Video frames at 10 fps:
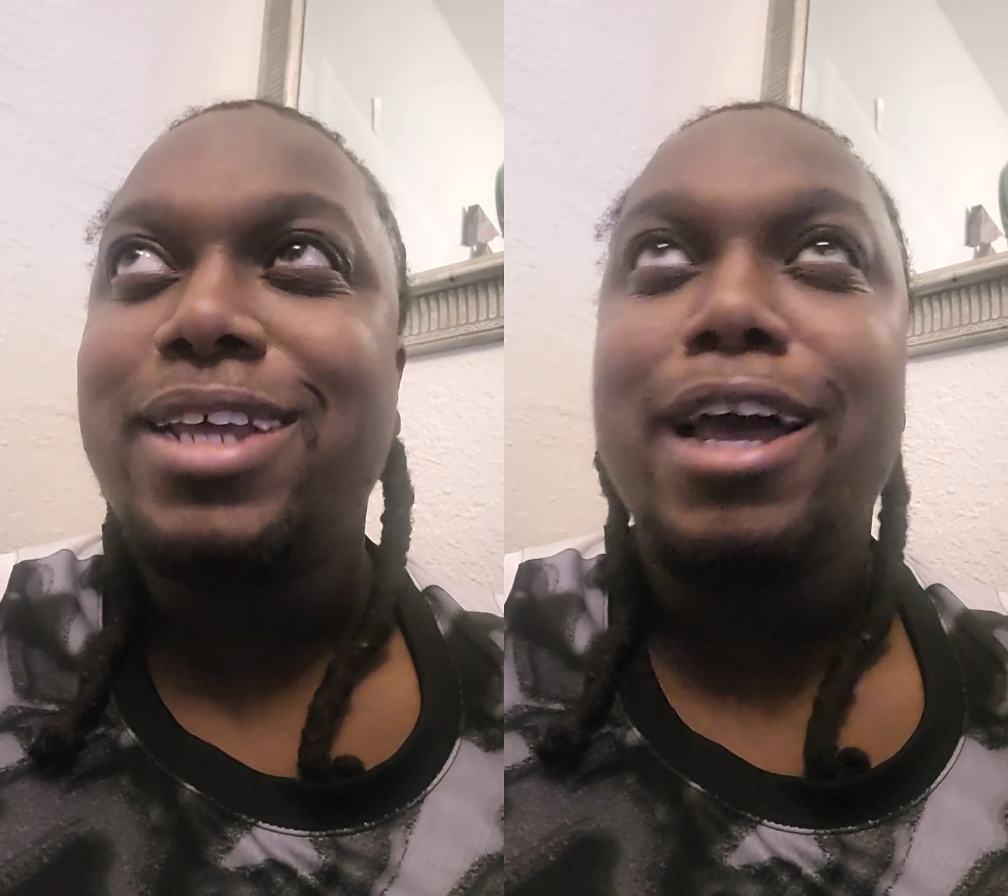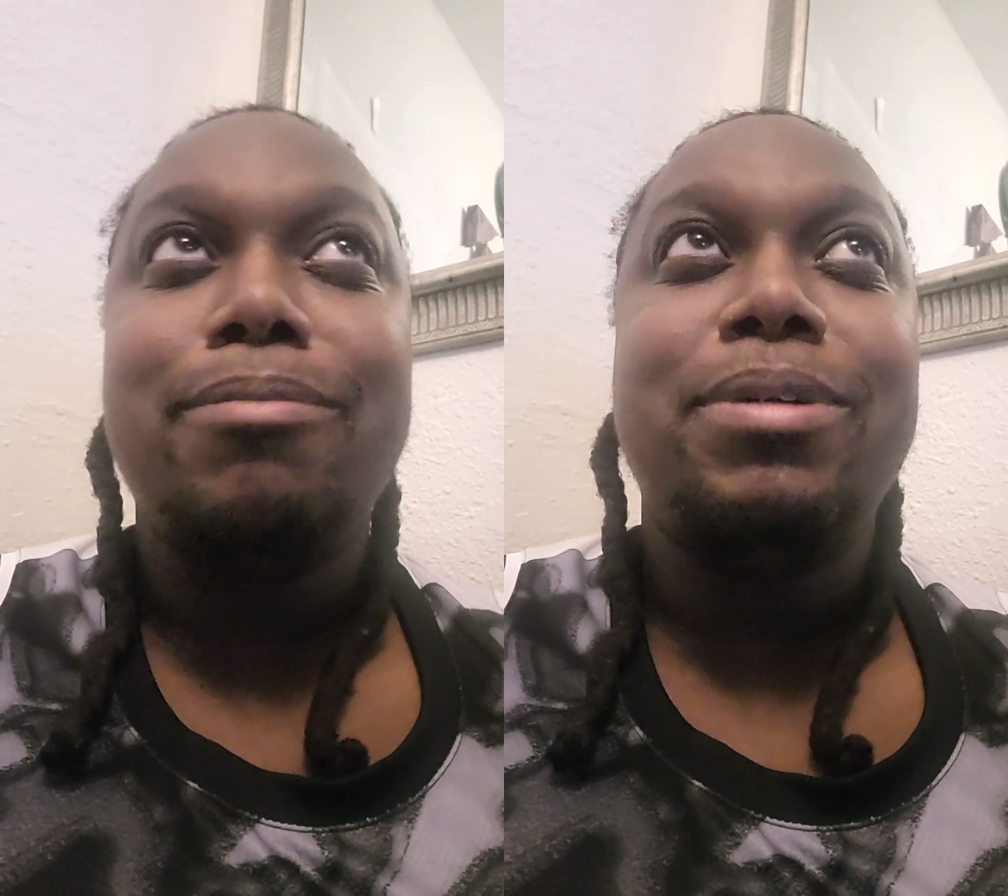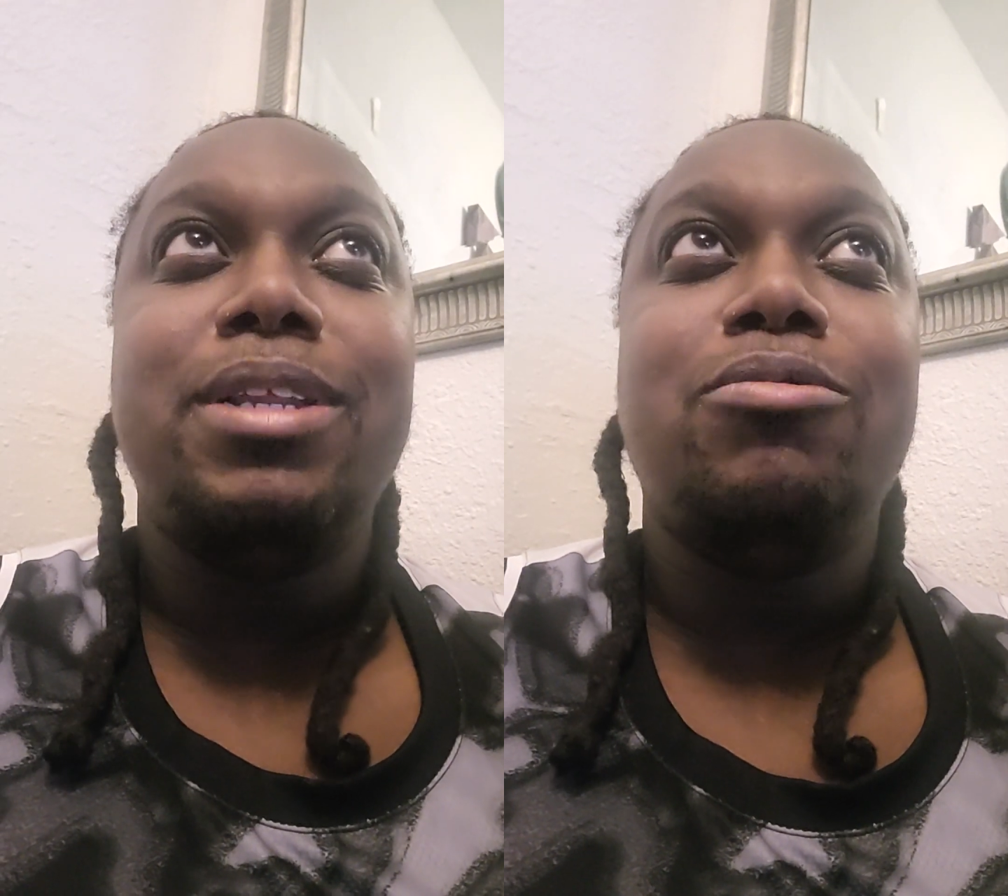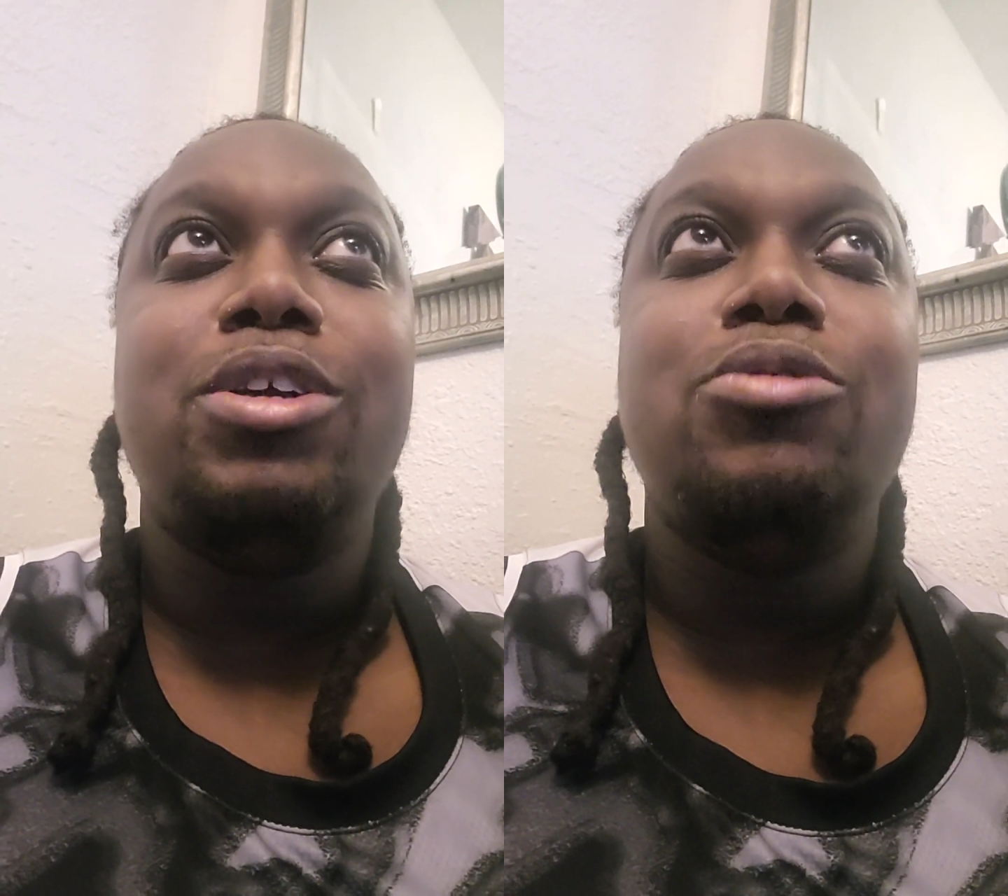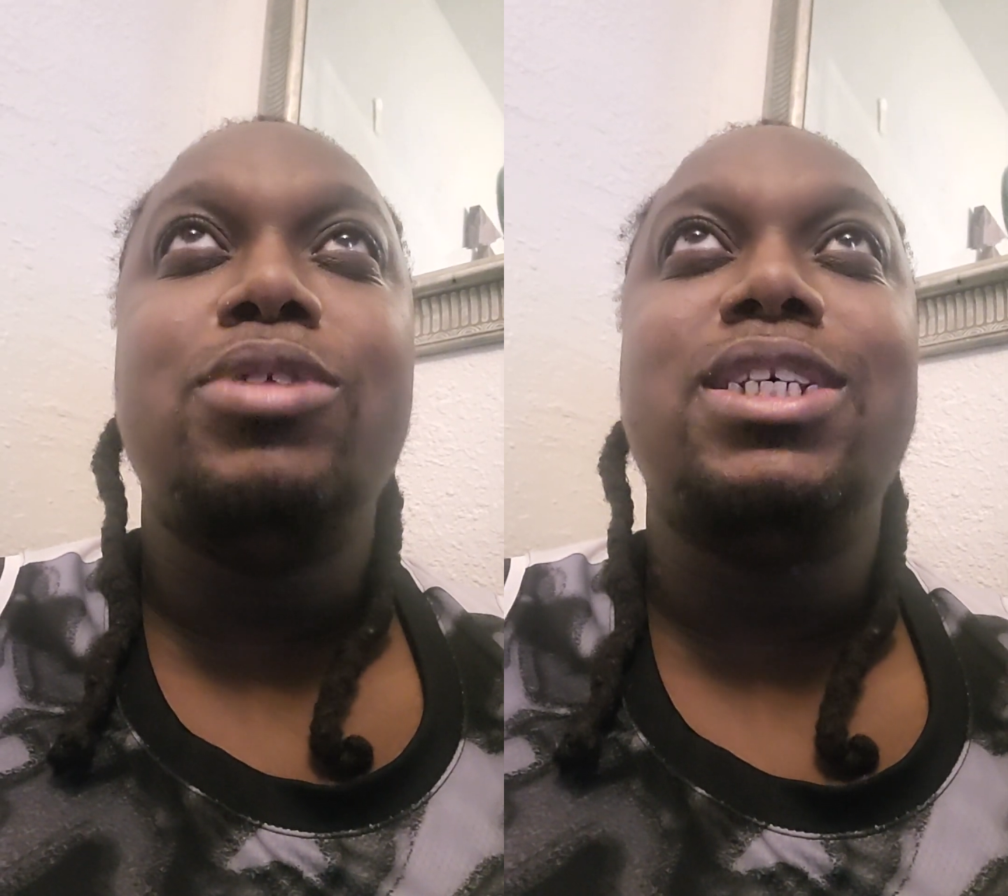It happened
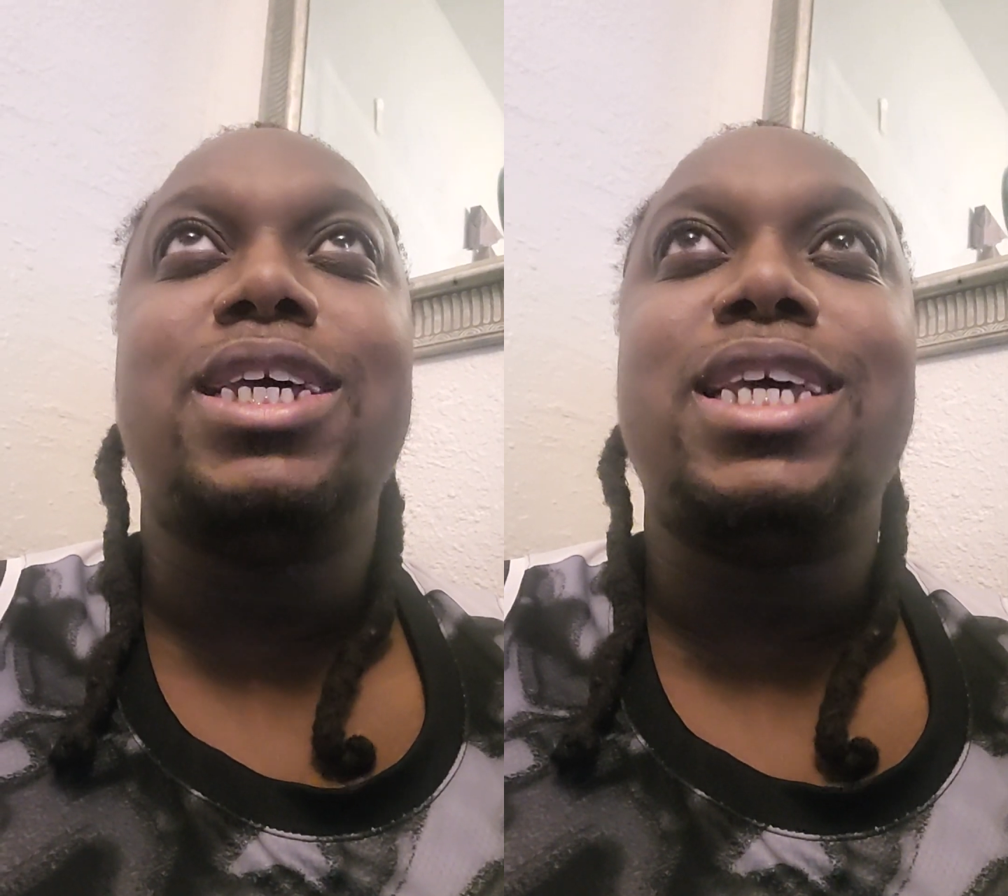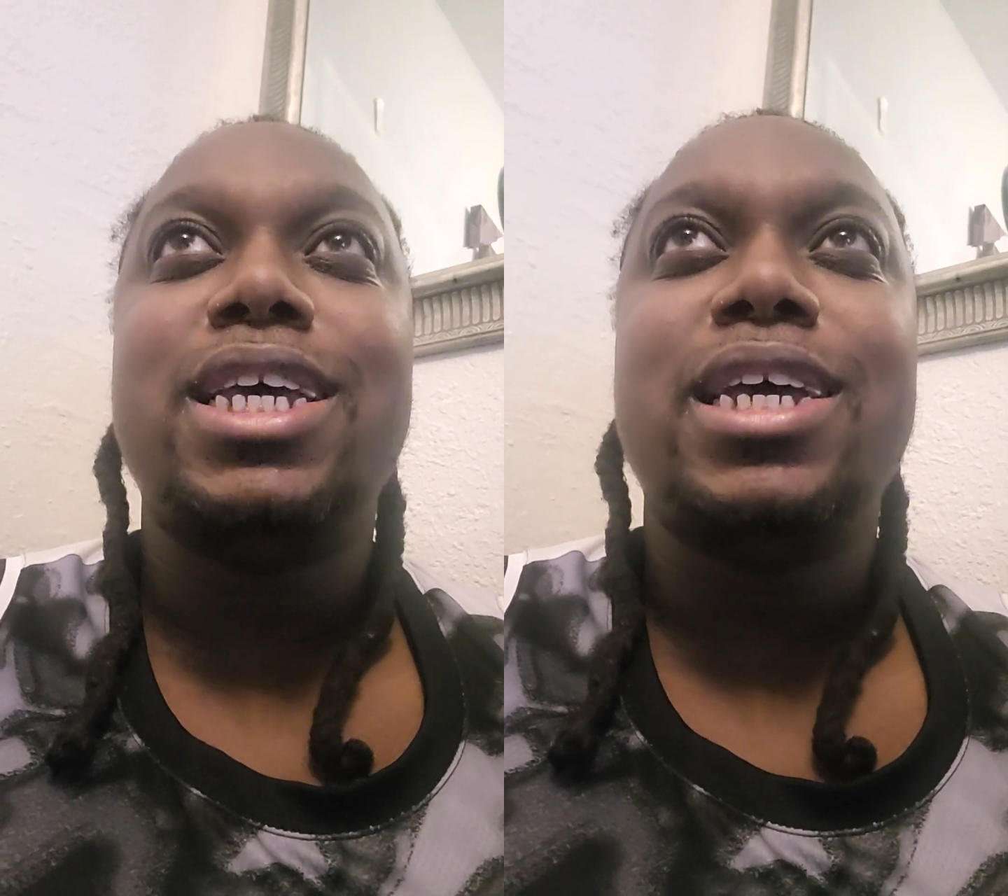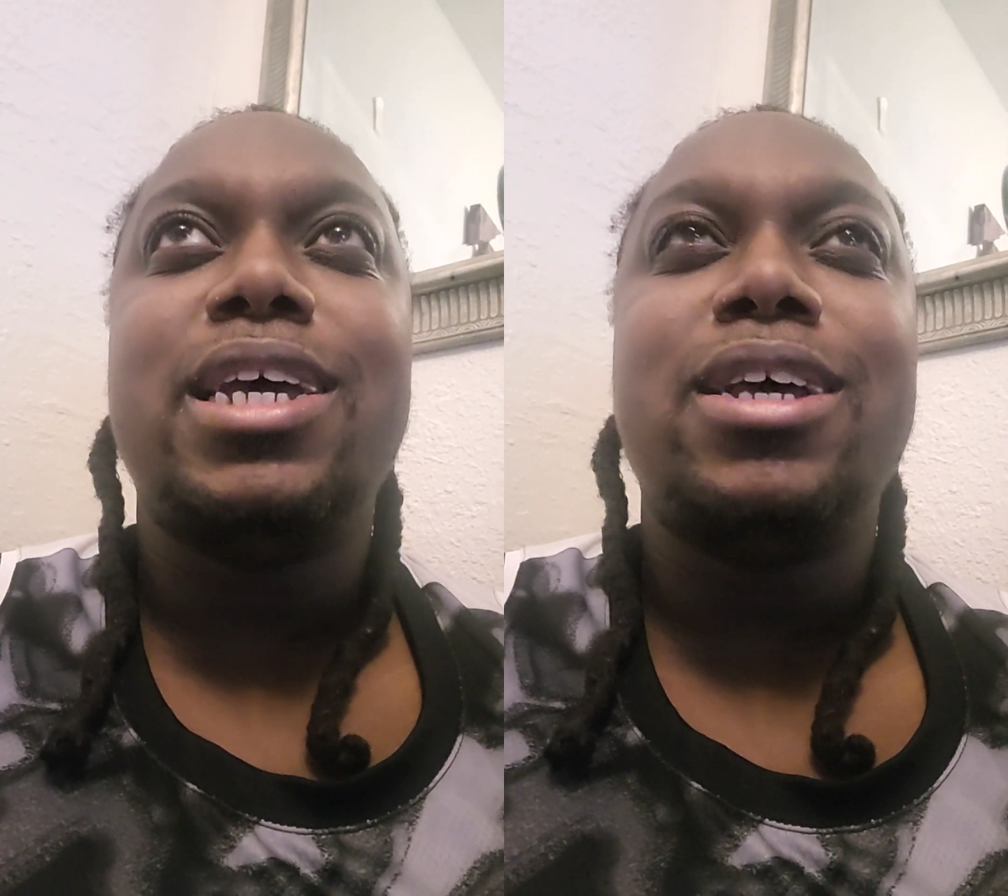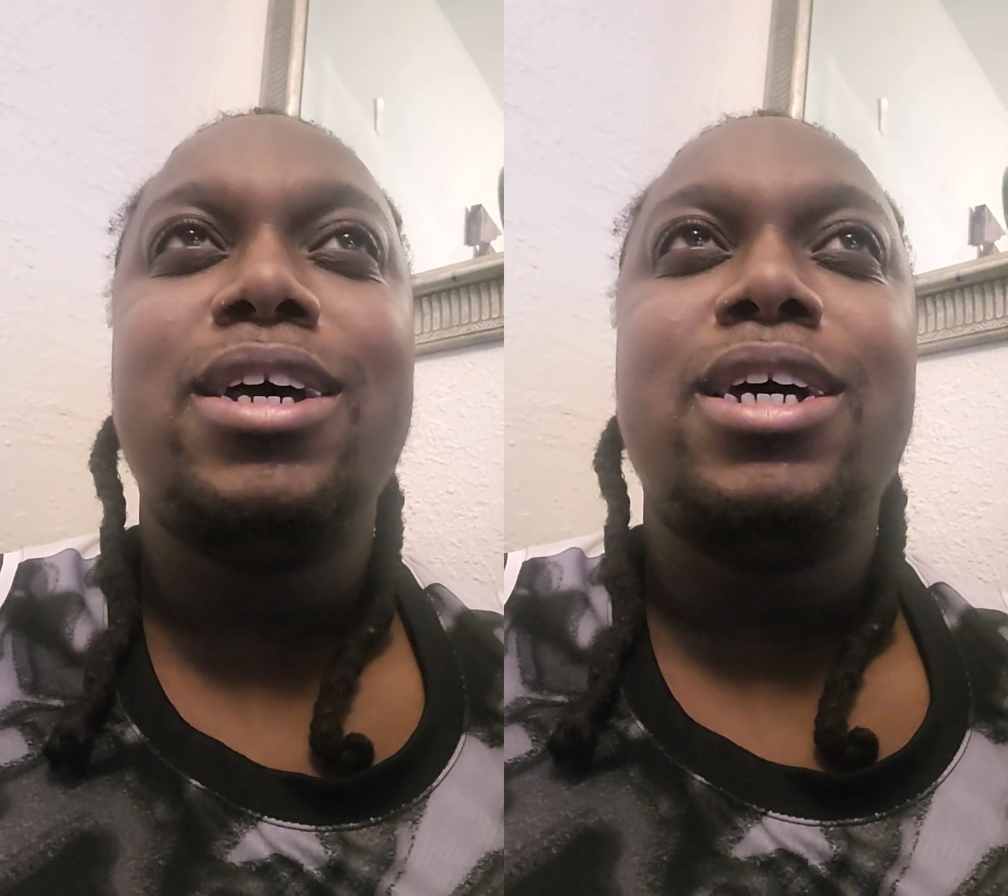when you was a kid.